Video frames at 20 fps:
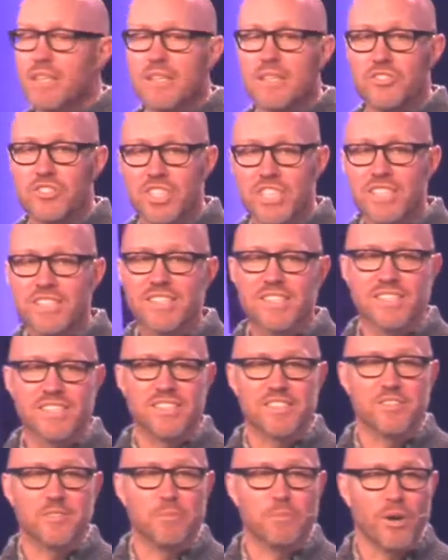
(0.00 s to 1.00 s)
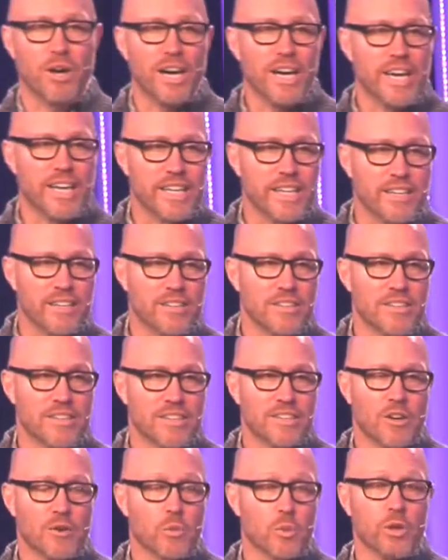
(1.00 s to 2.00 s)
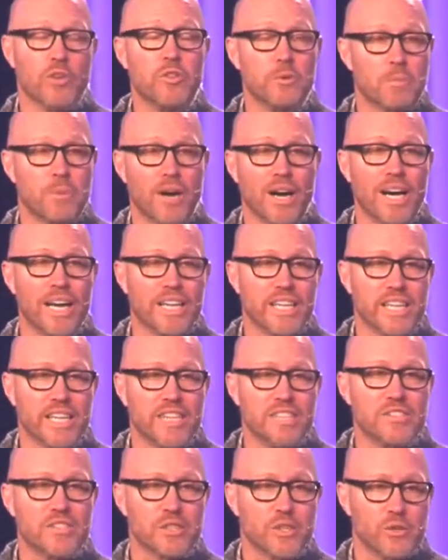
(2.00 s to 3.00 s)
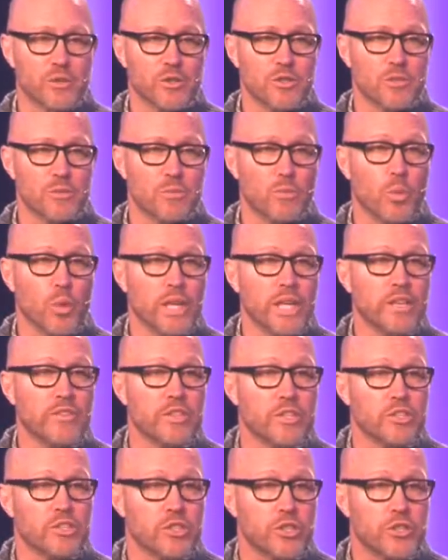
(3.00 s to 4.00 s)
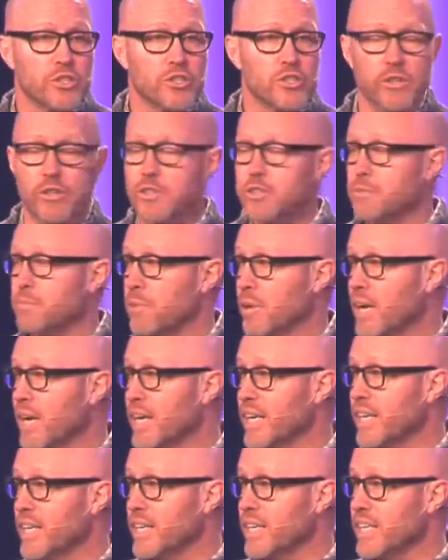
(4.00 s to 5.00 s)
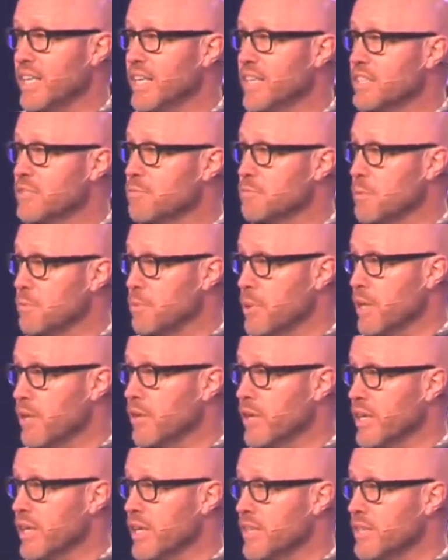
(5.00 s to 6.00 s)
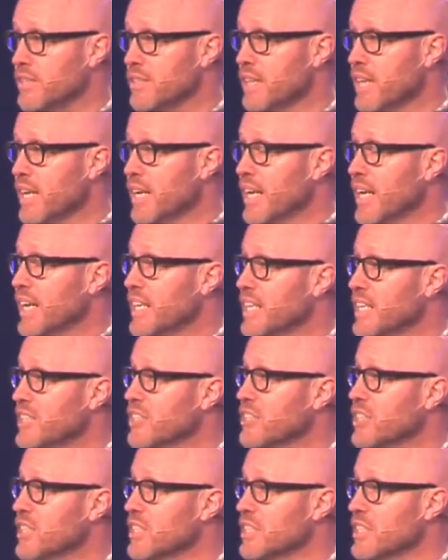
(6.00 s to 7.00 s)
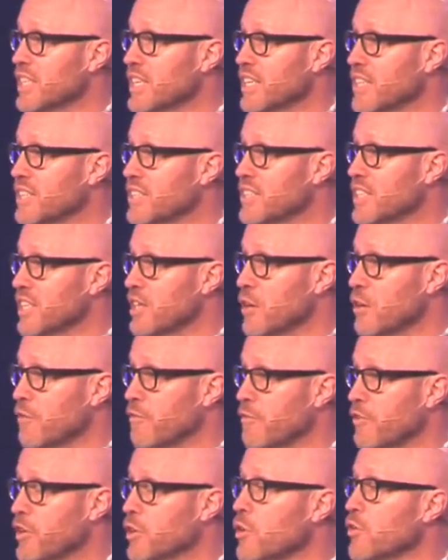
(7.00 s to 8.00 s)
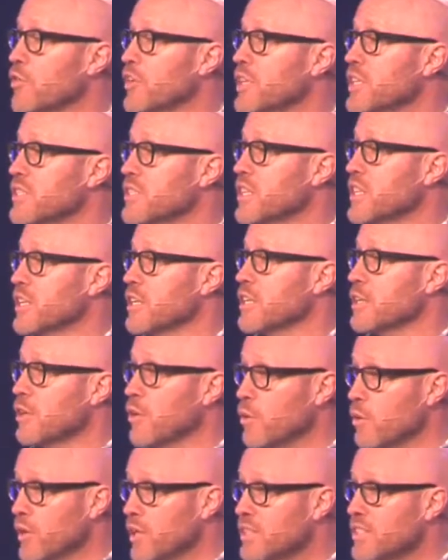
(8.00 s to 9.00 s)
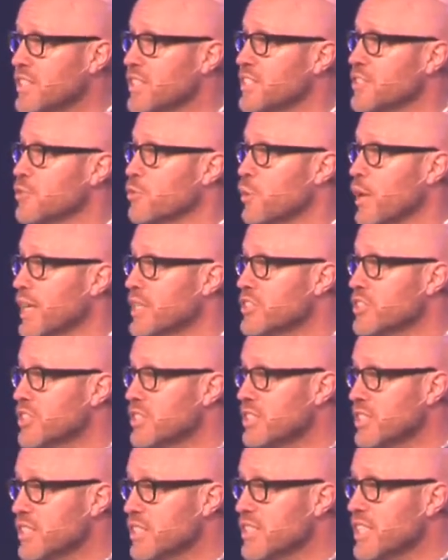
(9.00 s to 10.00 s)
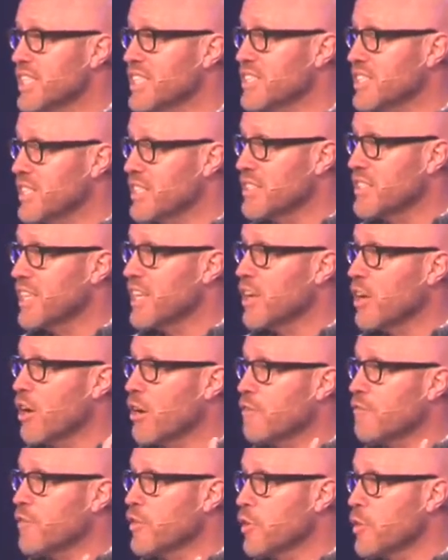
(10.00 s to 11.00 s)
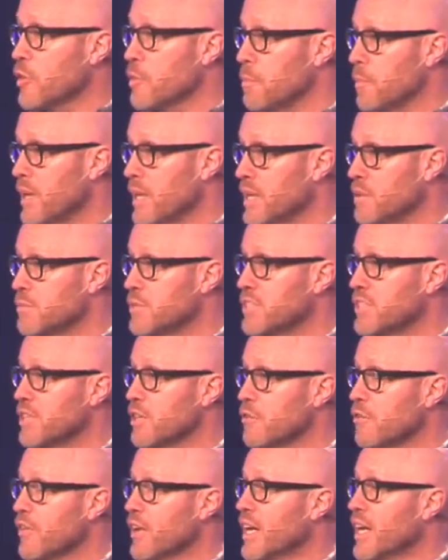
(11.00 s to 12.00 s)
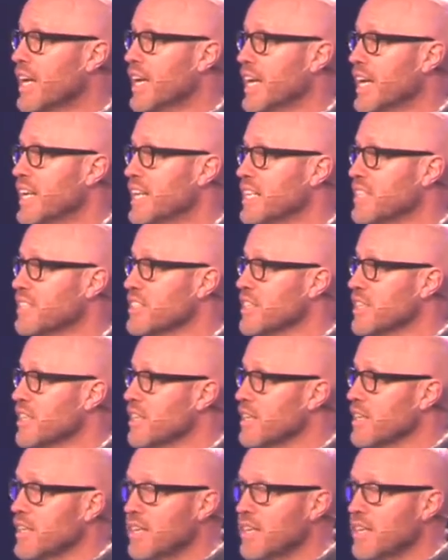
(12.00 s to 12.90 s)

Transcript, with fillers: Jesus is the bride or we're the bride and he's the groom. We, the church, are his bride and he is preparing us. And he's going to take us in our filth and he's going to clothe us in his righteousness and he's going to take our filth upon himself and he's going to